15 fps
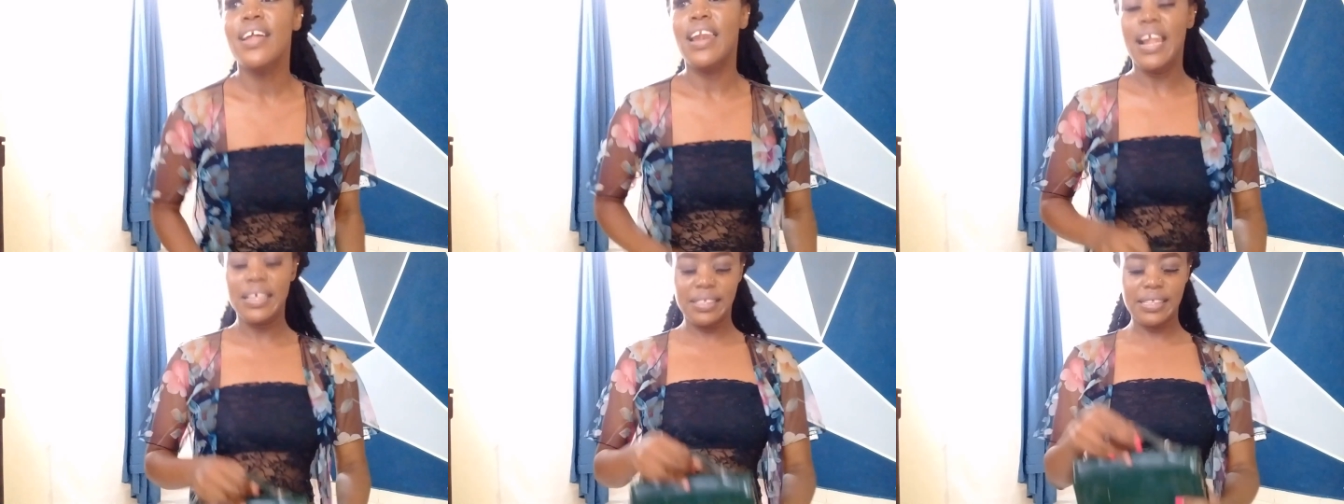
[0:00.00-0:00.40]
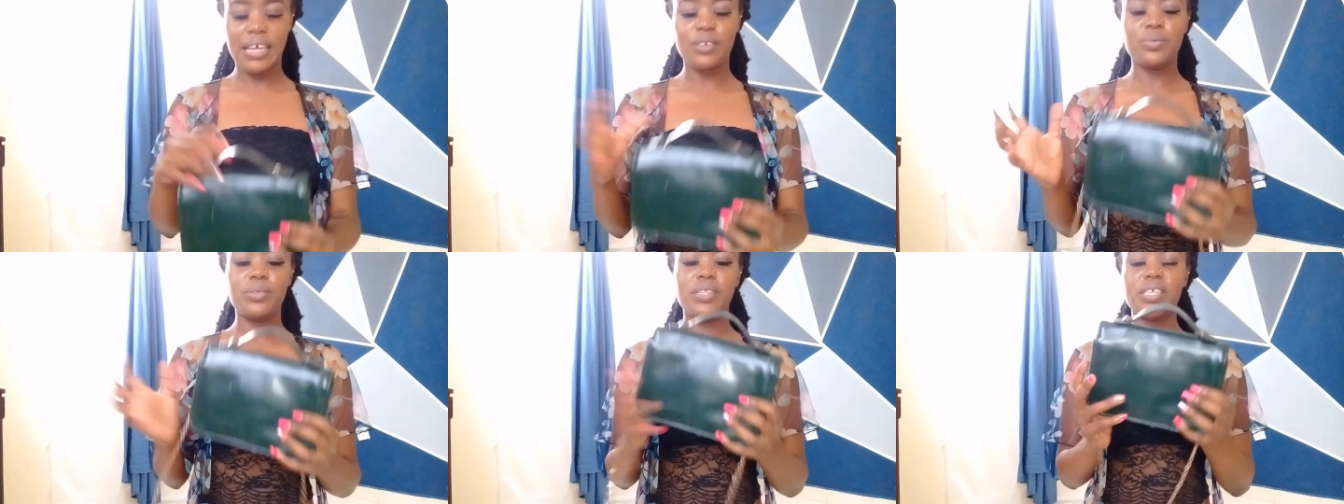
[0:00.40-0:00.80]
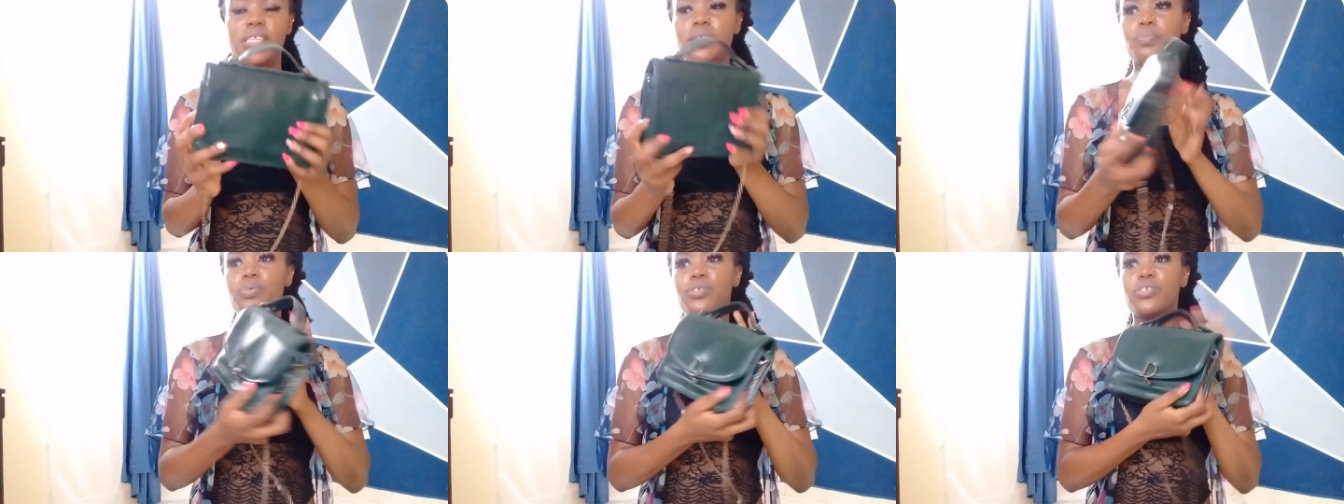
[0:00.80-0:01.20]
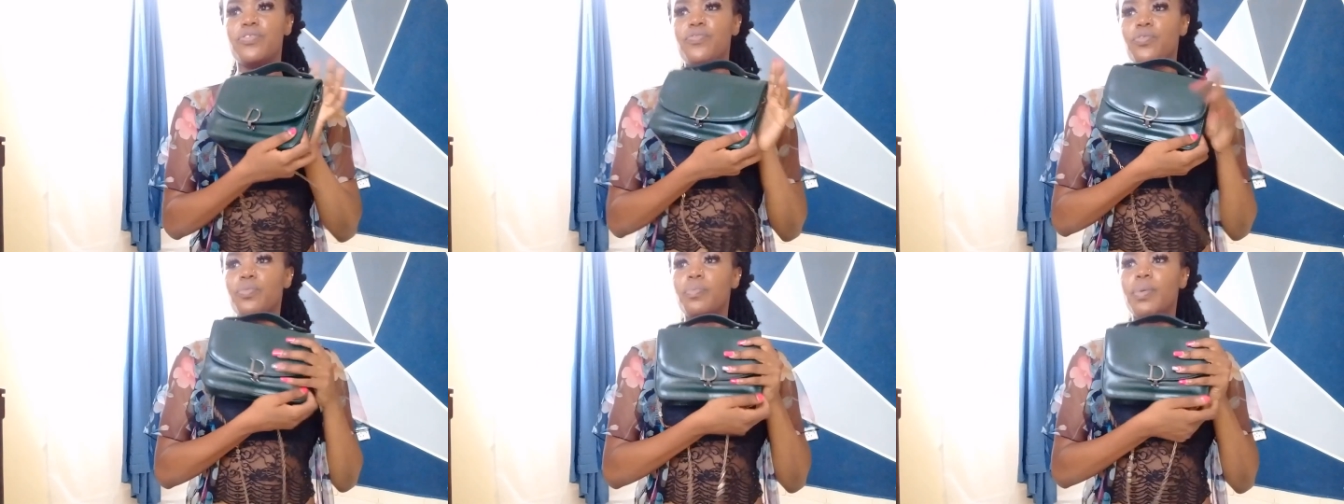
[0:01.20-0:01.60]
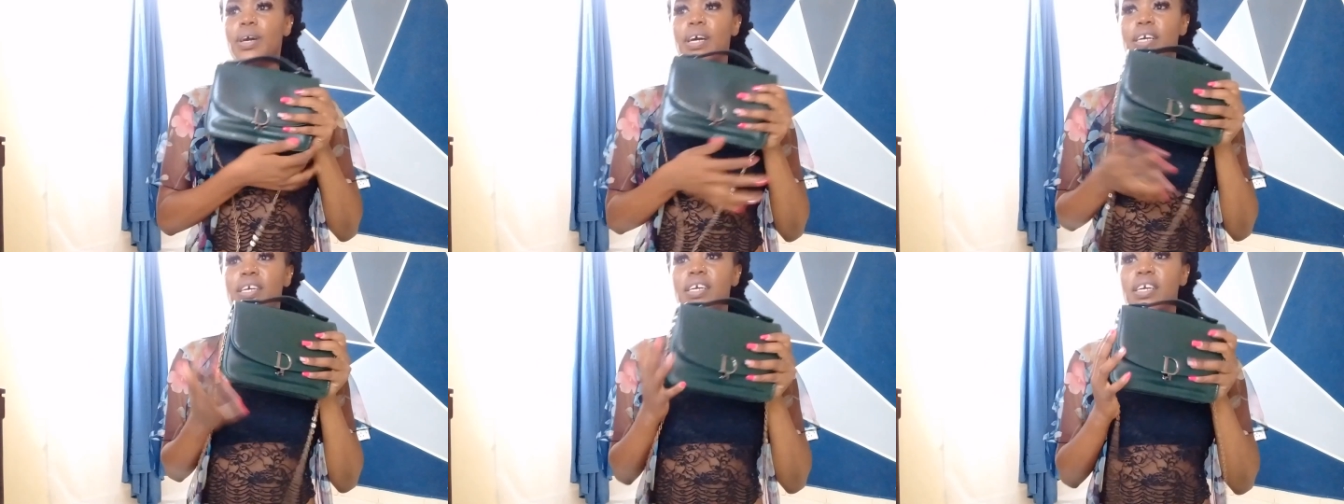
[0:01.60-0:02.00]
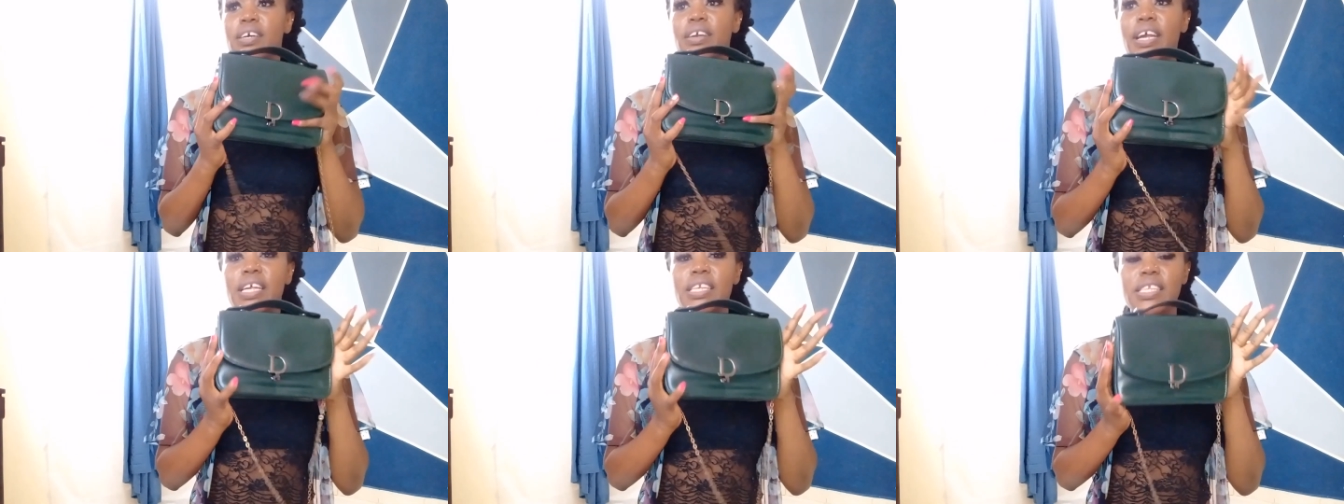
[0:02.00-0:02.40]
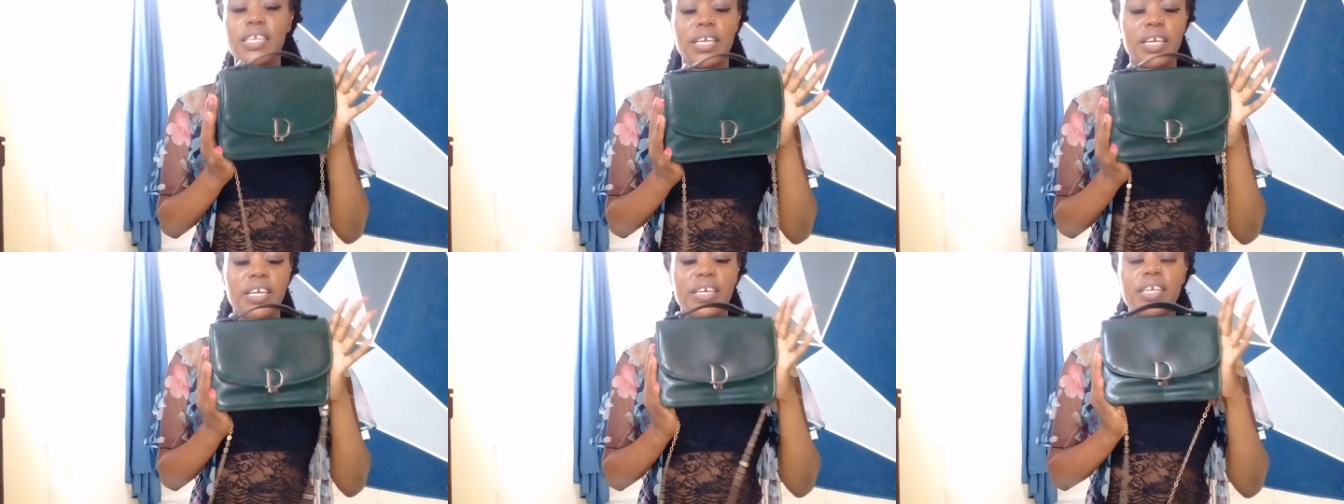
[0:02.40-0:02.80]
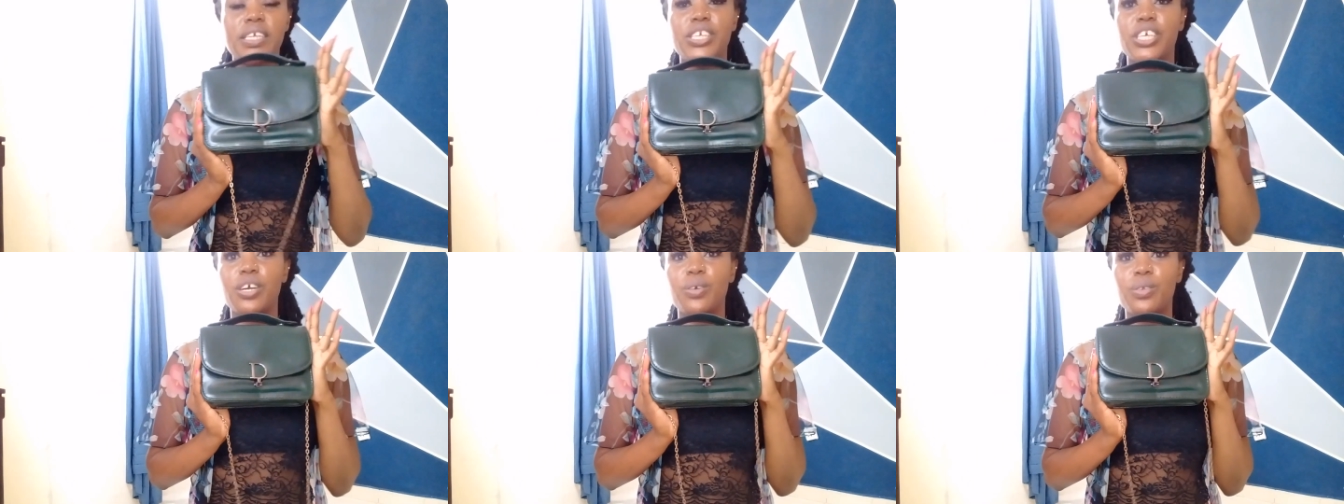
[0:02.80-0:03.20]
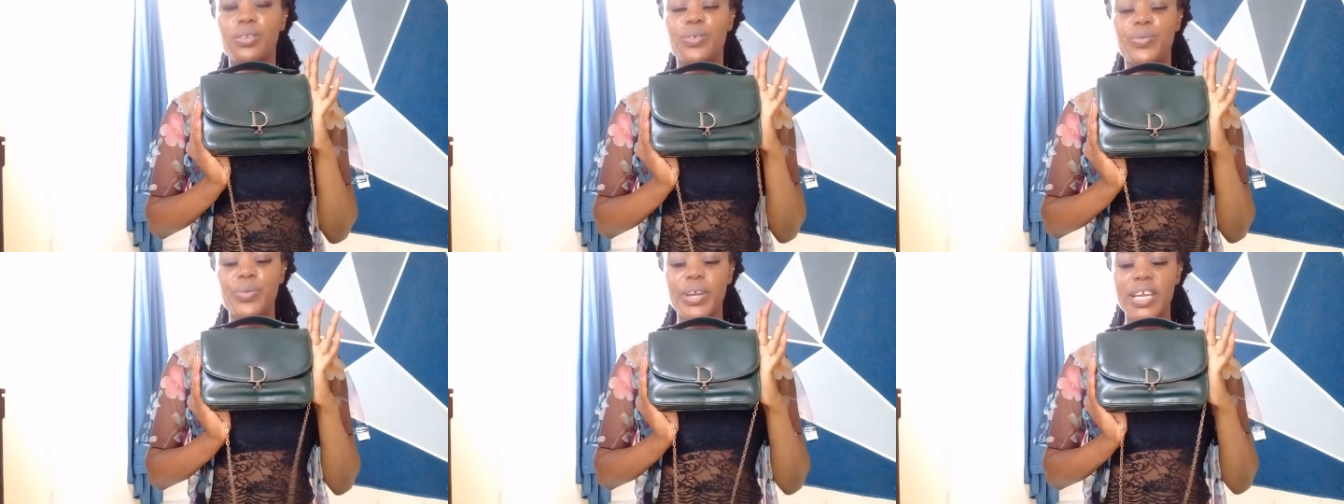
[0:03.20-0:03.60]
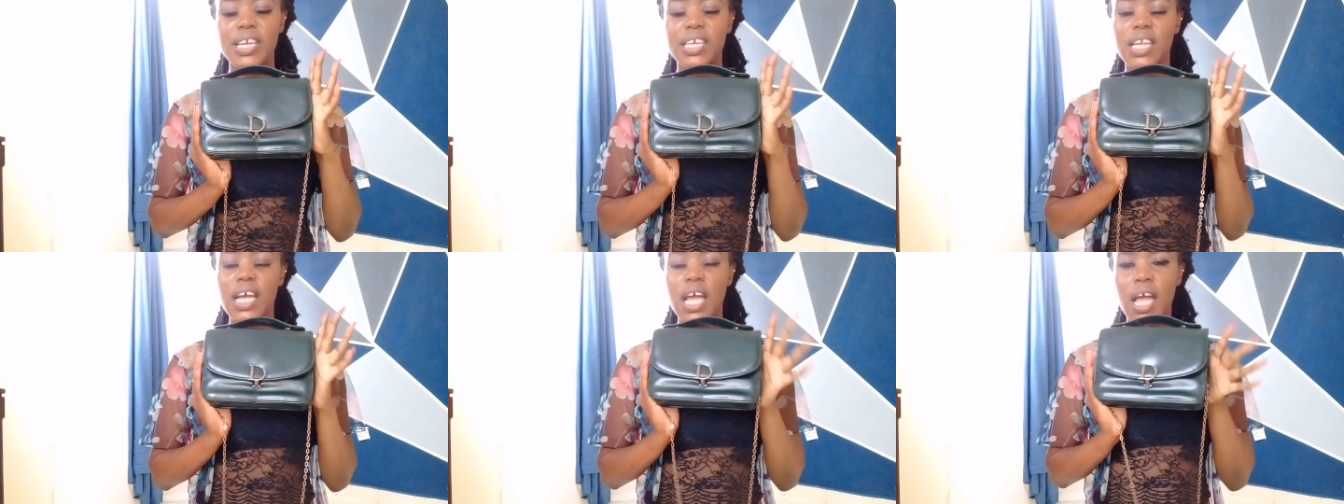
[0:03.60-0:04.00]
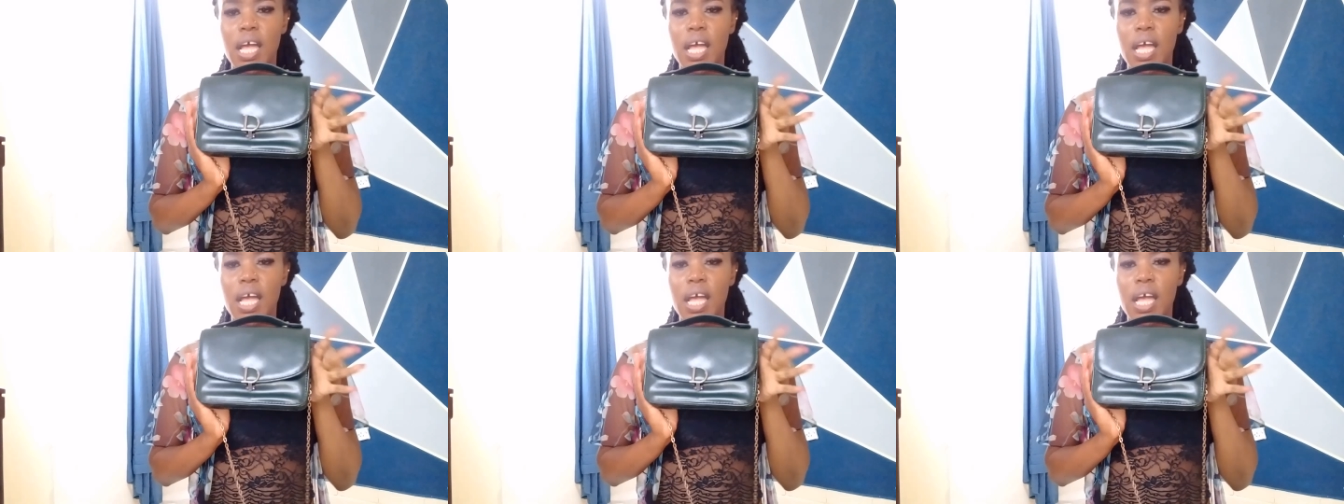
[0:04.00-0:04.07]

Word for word: Let's start with this beautiful bag right here, jungle green,